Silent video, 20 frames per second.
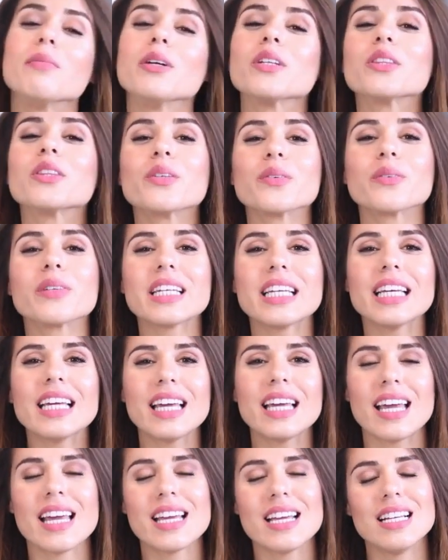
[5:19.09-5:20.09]
number
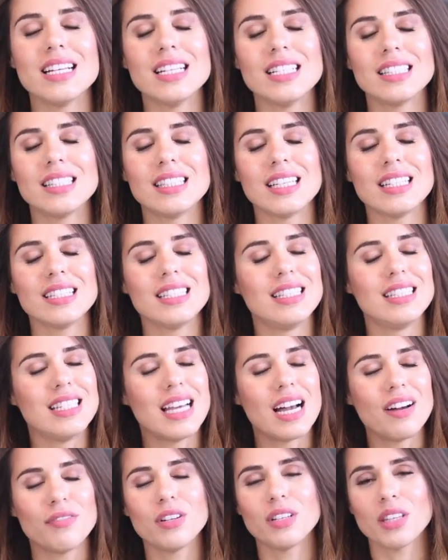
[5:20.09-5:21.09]
three is
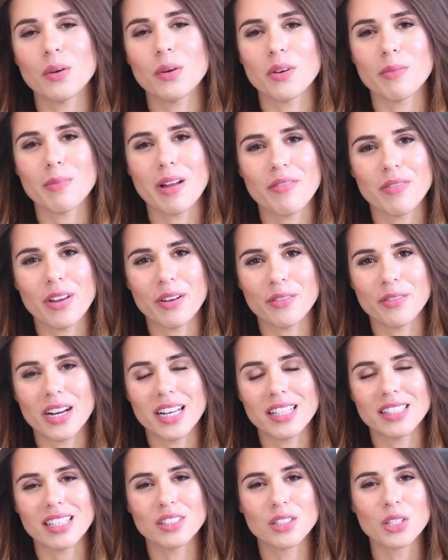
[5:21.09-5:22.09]
definitely one of my
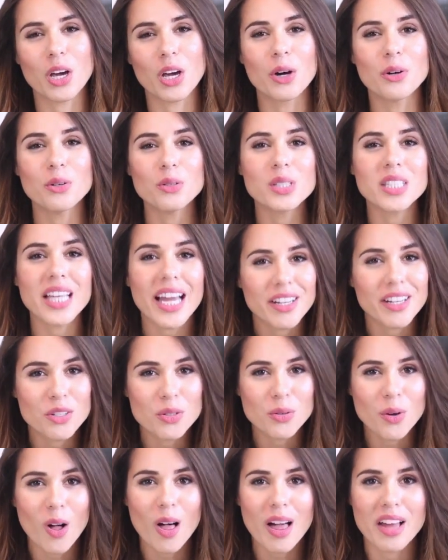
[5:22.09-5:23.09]
favorites. It's
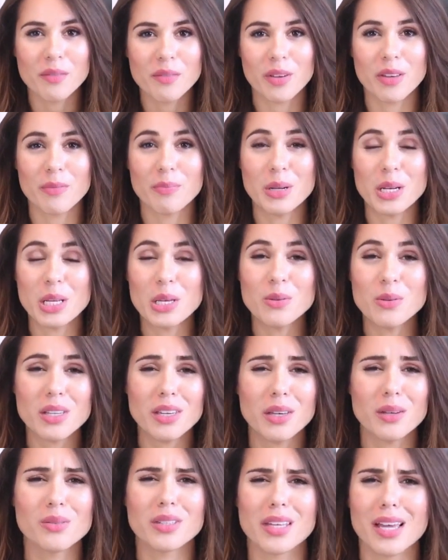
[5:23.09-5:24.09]
CoSchedule, and we've been
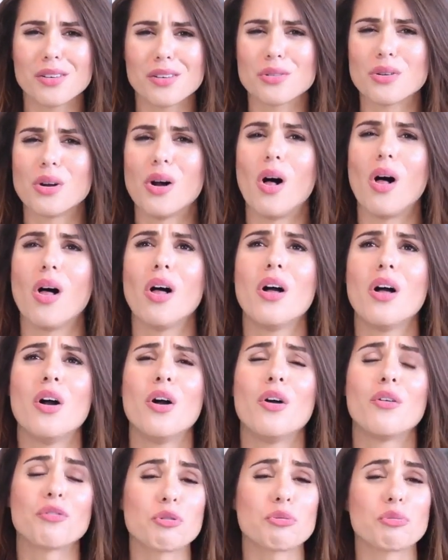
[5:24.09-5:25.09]
using CoSchedule
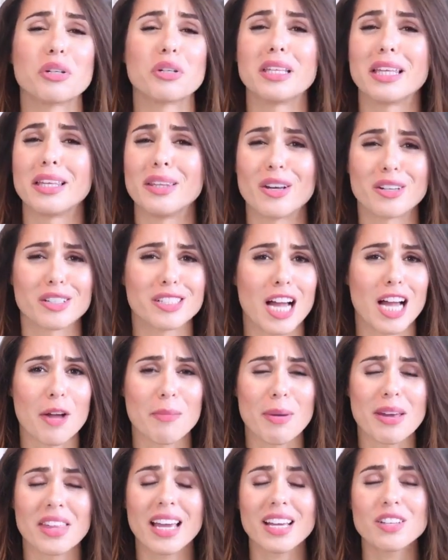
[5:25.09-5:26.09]
for a really long
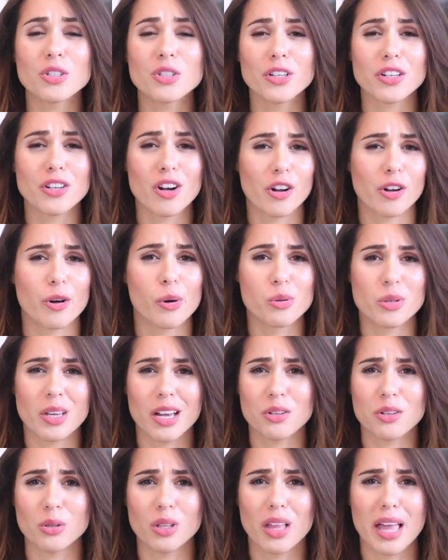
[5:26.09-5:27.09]
time. I think I started on
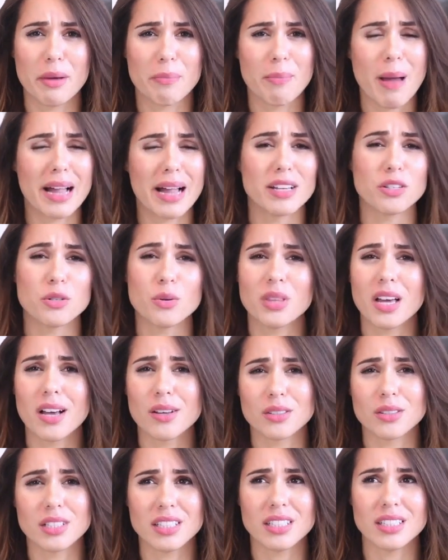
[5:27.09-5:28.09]
CoSchedule like back in
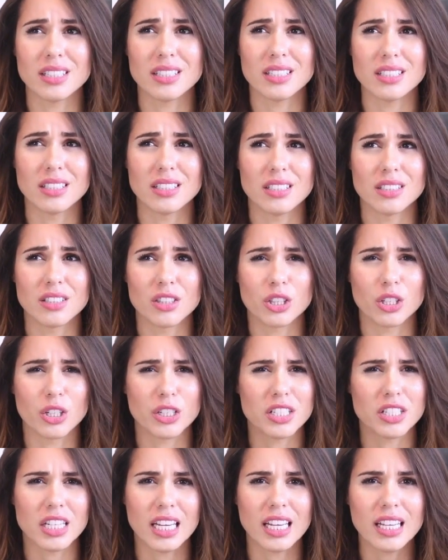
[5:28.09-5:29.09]

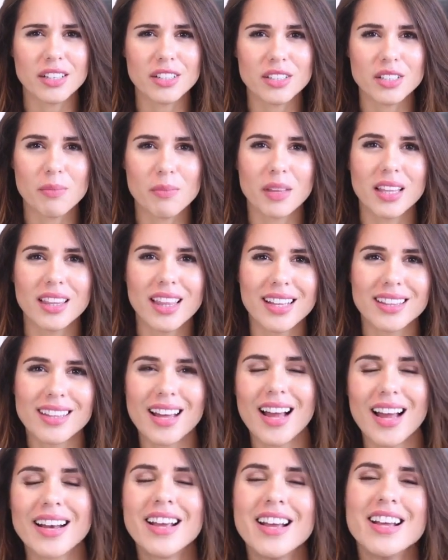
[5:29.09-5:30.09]
2013 or something like
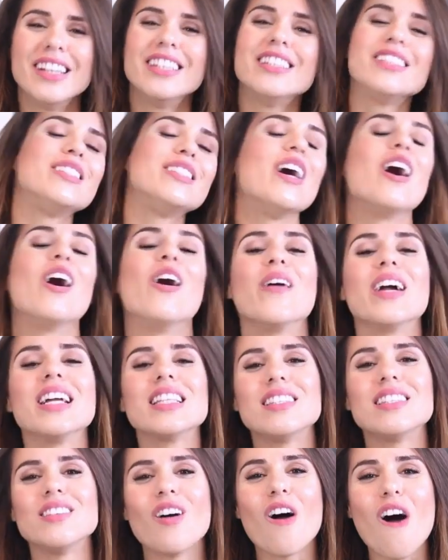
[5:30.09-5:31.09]
that. So
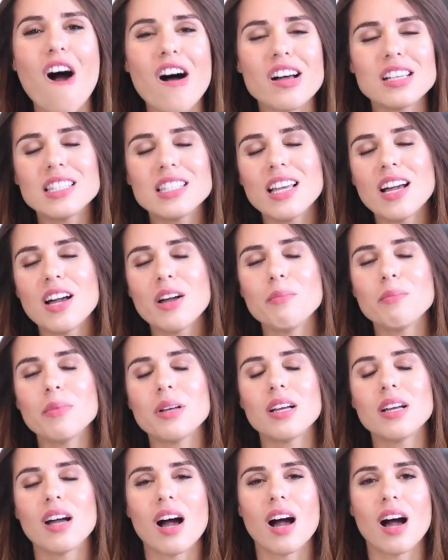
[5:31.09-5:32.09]
it's an awesome
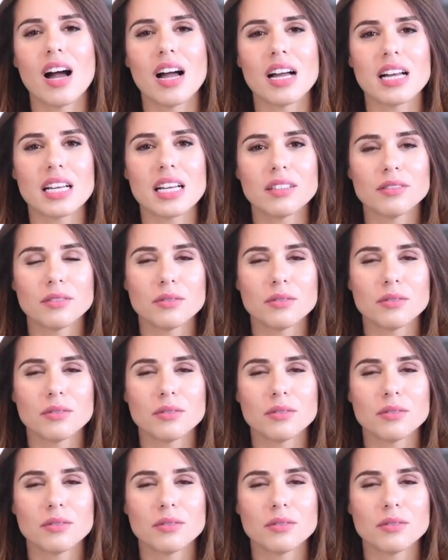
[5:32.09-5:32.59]
uh,